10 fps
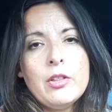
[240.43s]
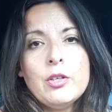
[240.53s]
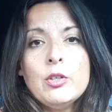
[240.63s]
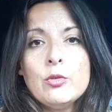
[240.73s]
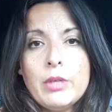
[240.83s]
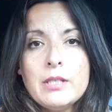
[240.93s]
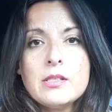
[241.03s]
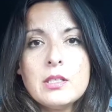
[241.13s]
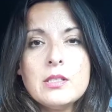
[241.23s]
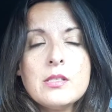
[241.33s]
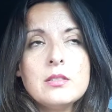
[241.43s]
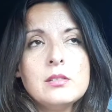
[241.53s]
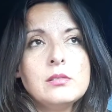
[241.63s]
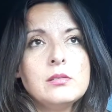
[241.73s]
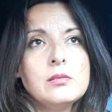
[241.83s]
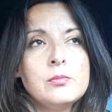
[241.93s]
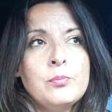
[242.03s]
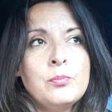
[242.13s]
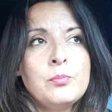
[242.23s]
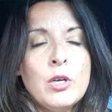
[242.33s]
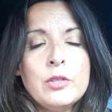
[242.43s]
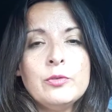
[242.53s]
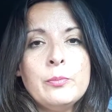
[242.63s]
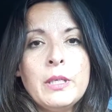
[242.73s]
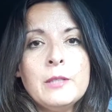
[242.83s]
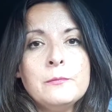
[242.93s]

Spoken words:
who raised us, wonderful man,